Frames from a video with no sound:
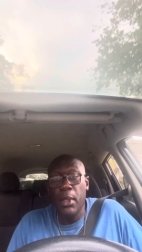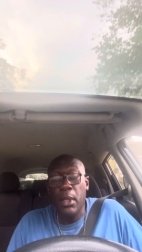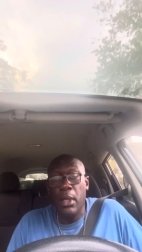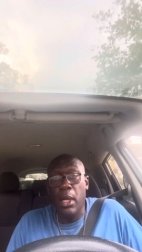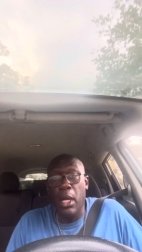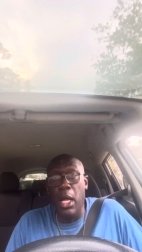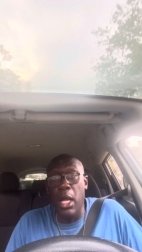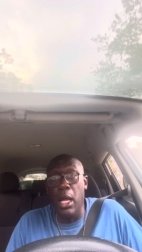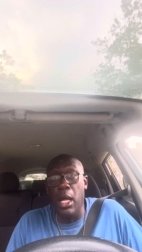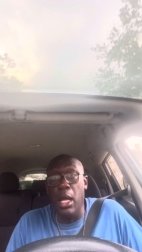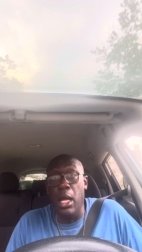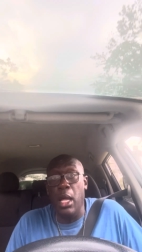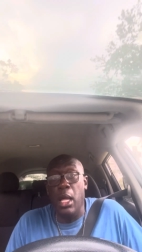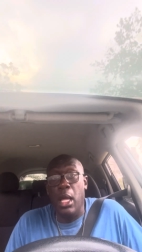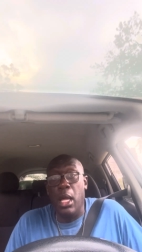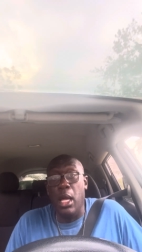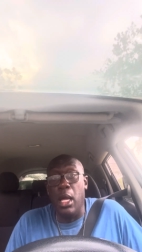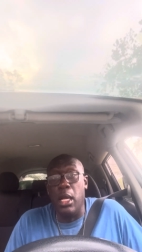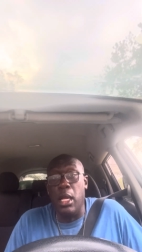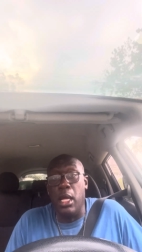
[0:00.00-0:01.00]
Uh,
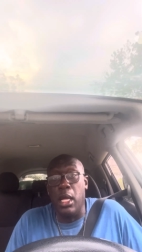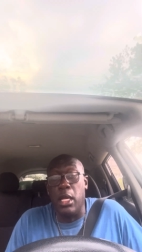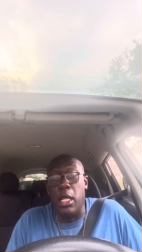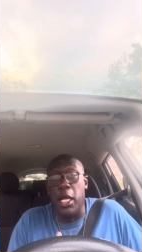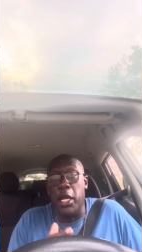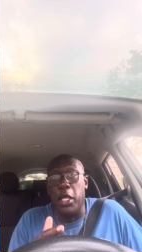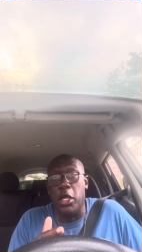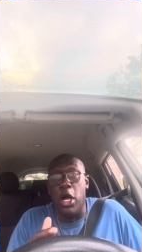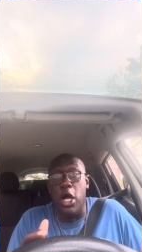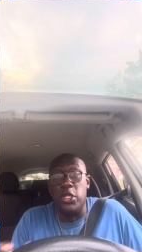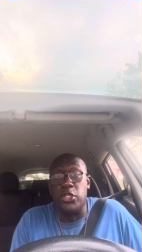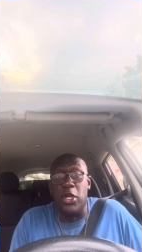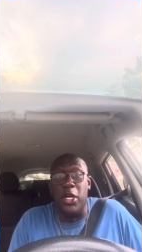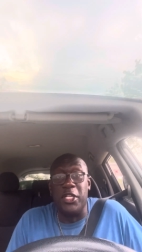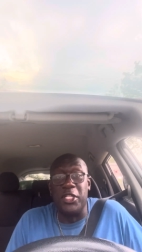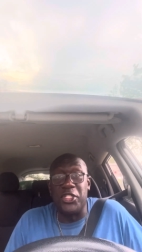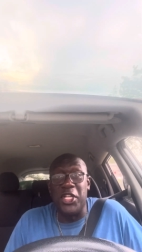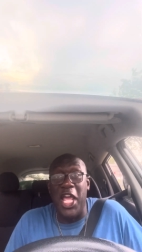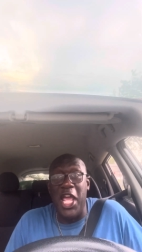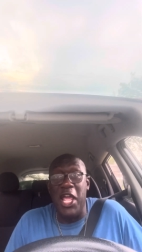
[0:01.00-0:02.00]
and then he goes on
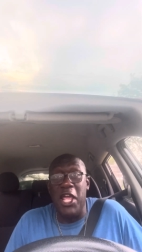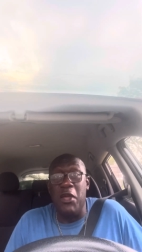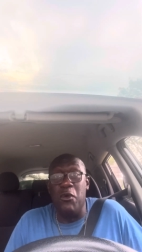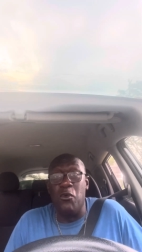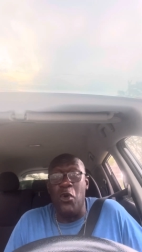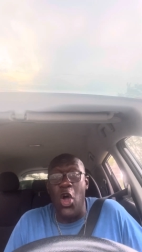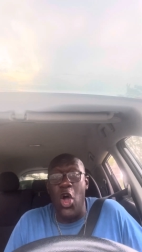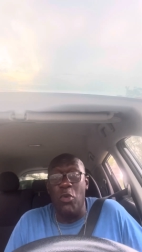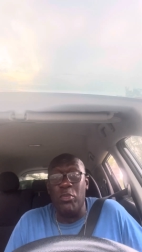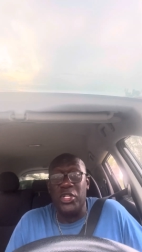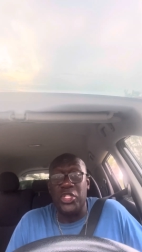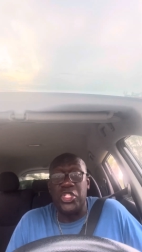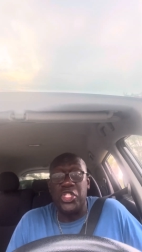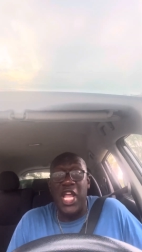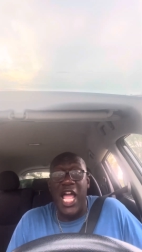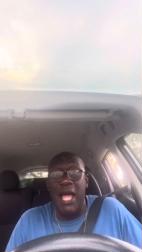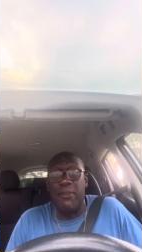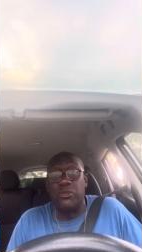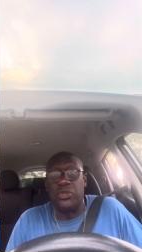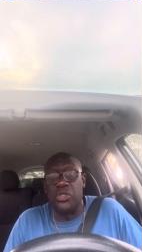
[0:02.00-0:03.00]
to say in Romans
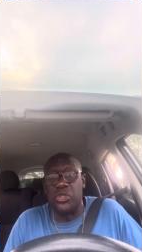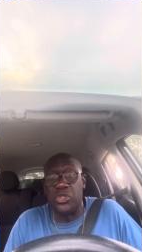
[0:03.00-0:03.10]
chapter